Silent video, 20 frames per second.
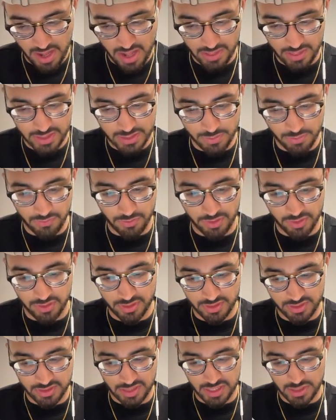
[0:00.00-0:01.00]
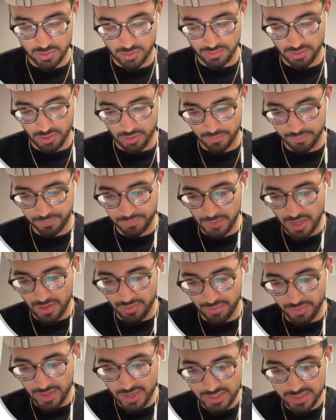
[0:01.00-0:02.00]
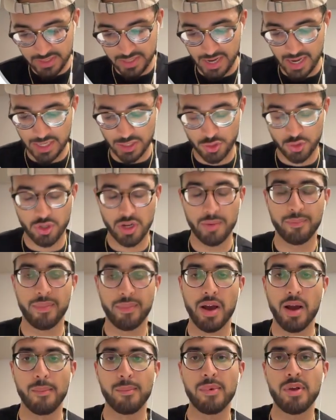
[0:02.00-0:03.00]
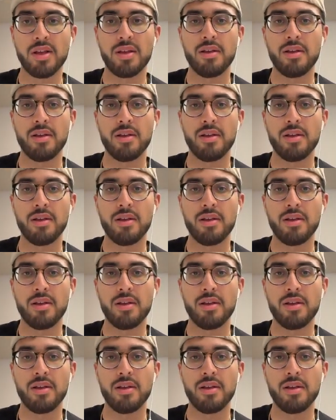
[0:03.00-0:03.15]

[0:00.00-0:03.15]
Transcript: Let's move on to this last one though. This has tripped up